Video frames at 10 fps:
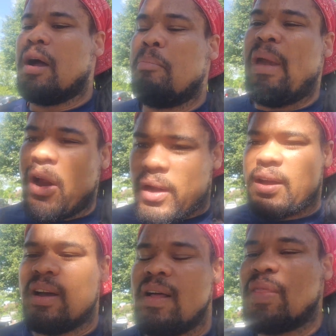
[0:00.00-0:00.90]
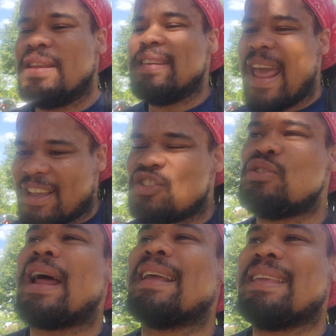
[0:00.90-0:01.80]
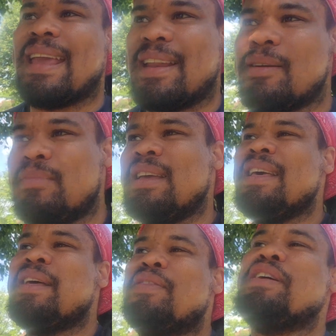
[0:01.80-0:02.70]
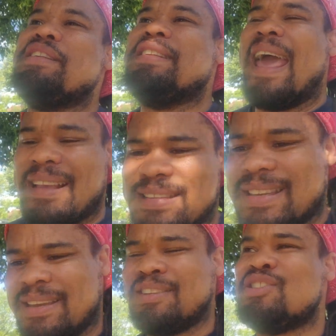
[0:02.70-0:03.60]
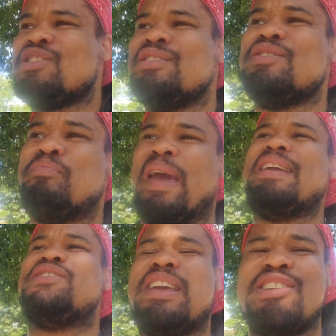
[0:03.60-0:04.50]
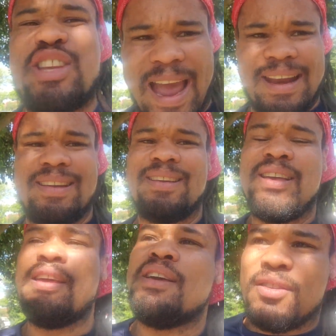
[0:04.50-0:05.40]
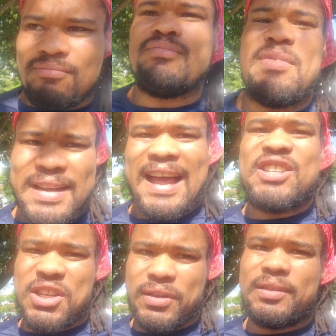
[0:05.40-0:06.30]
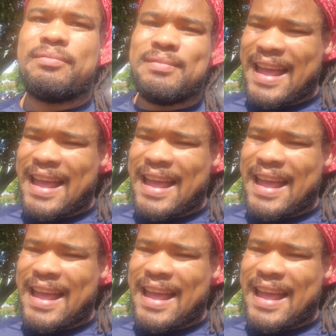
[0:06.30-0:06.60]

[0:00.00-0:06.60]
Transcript: America, the next United Kingdom, the next Beijing, China, Nigeria.